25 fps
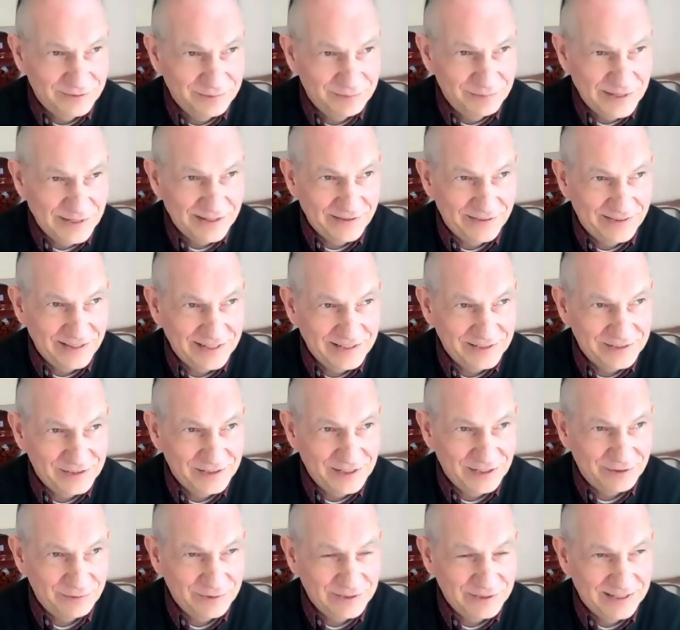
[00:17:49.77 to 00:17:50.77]
the big
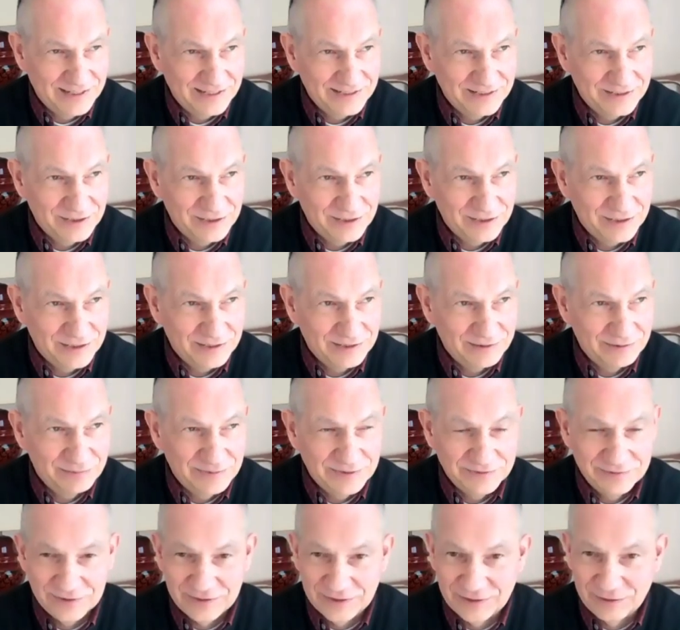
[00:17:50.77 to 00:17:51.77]
things nowadays
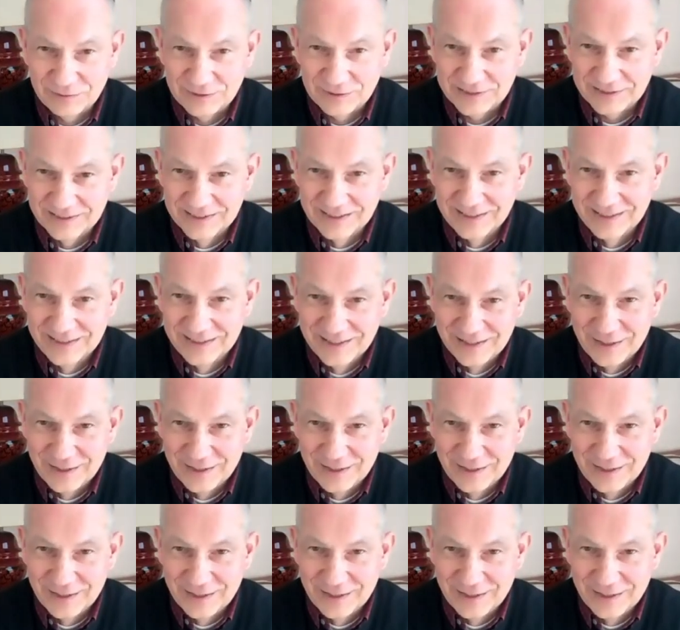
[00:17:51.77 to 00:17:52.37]
with our